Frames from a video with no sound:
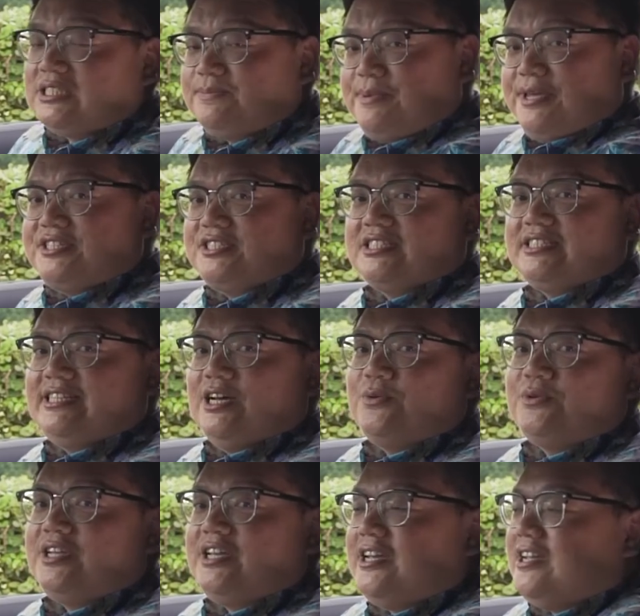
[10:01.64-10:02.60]
spacious
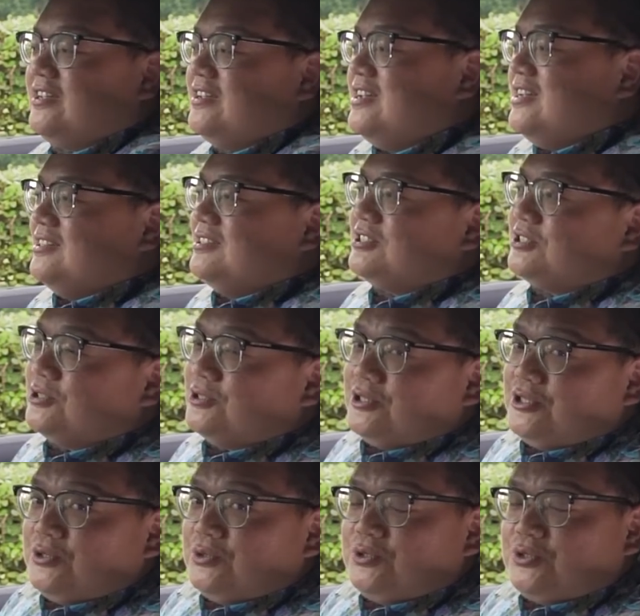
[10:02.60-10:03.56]
down there, so
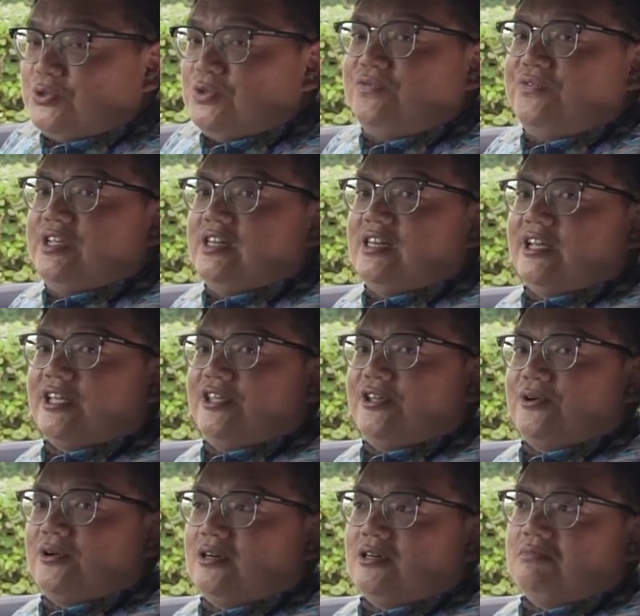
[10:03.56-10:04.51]
you do feel like
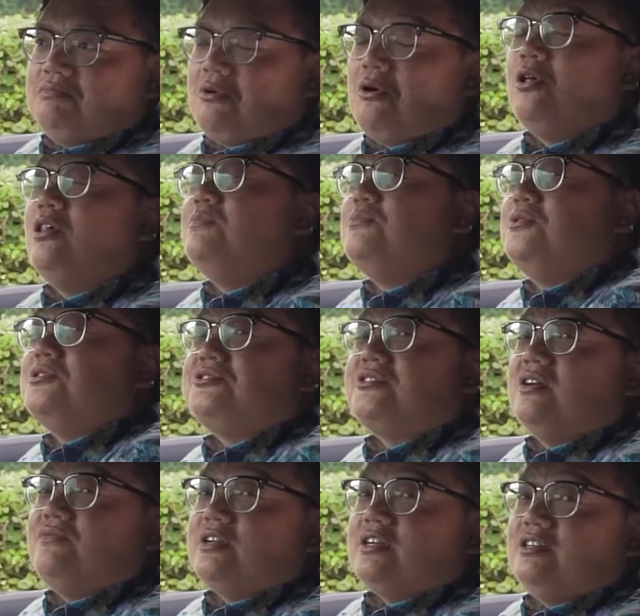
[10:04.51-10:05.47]
you're almost
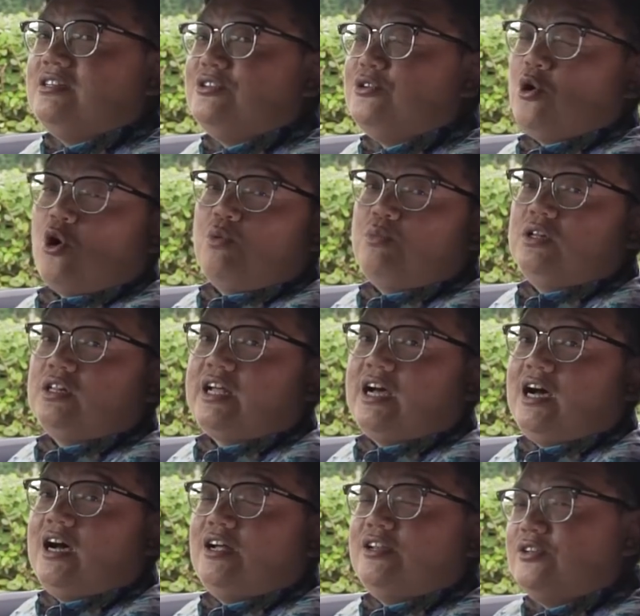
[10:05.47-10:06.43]
driving a normal
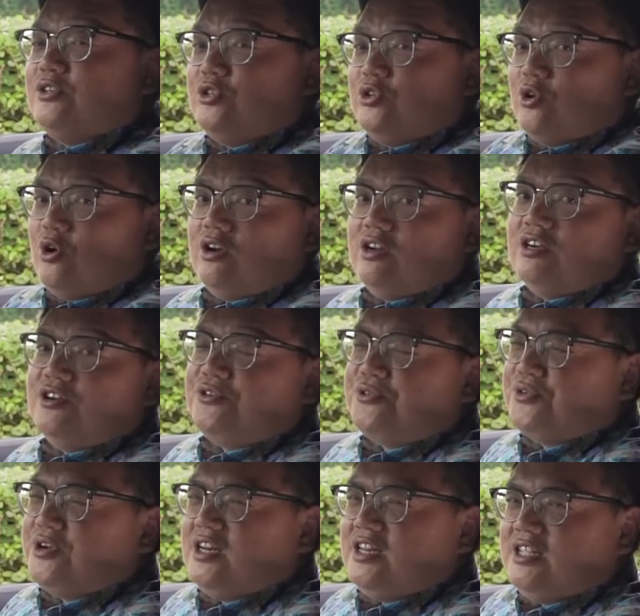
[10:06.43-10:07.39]
car, not a
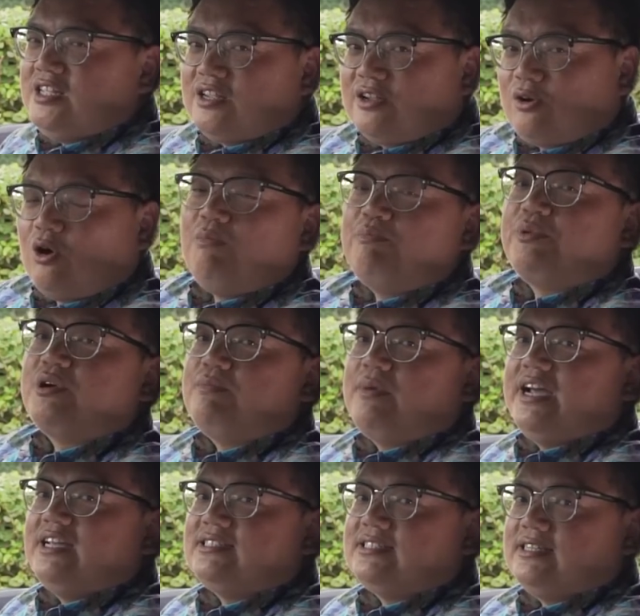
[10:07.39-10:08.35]
really
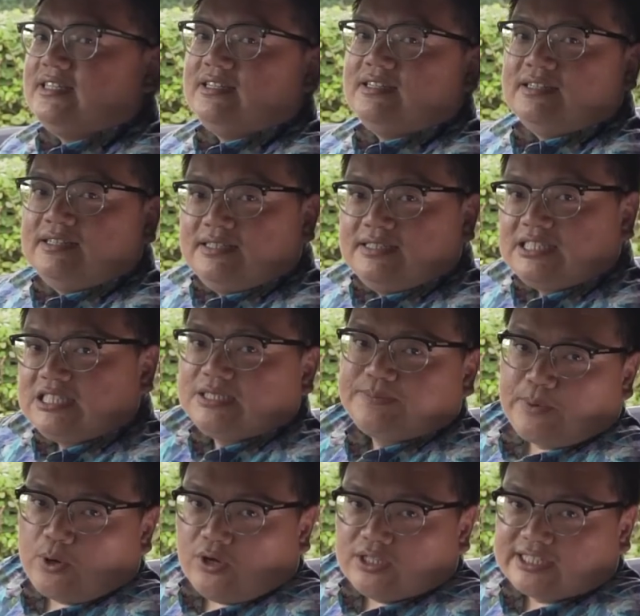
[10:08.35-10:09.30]
compromising
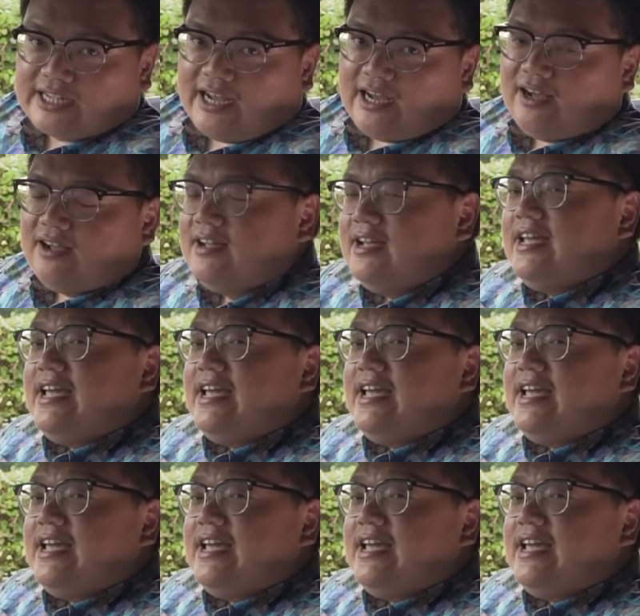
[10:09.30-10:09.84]
sports car.